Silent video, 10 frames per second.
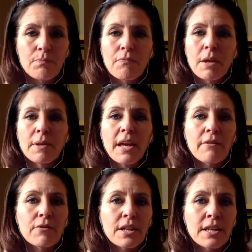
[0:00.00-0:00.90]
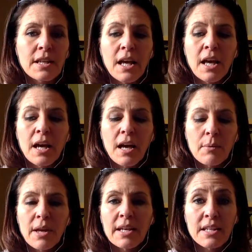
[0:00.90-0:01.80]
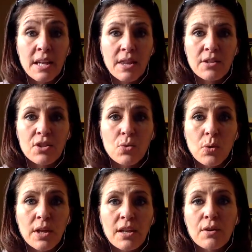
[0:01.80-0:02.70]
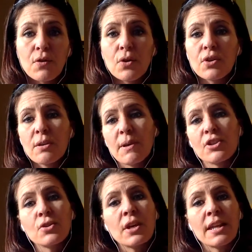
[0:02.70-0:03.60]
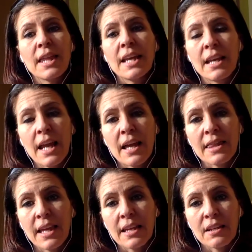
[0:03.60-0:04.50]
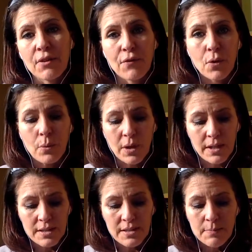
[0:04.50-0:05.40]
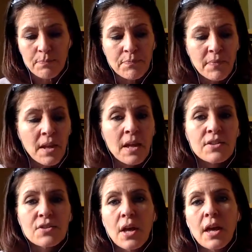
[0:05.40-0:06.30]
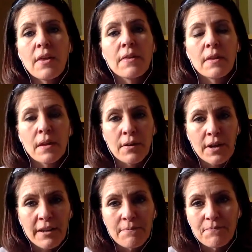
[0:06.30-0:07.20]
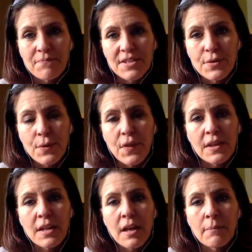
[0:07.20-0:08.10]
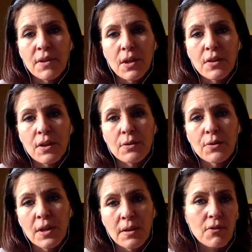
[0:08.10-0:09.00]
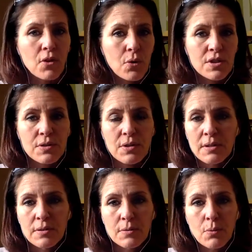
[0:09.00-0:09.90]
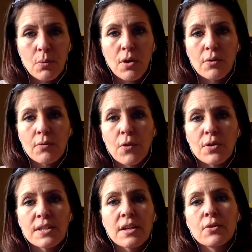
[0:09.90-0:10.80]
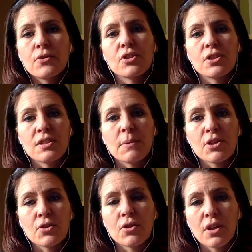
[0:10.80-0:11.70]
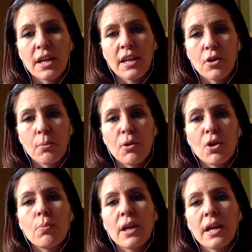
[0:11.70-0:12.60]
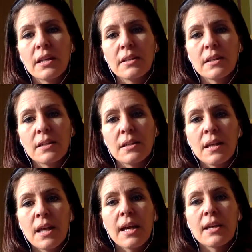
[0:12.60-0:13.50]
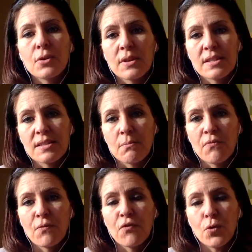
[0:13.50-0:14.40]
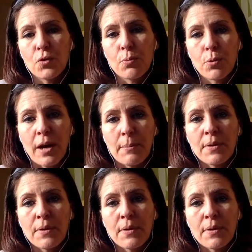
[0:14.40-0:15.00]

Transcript: Maybe every, um, at, at the two week interval you can measure and then at the end of the four weeks. So, okay, so then um, the other thing, of course, is we're focusing on nutrition is make sure you're getting your meal planning done and doing some food prep.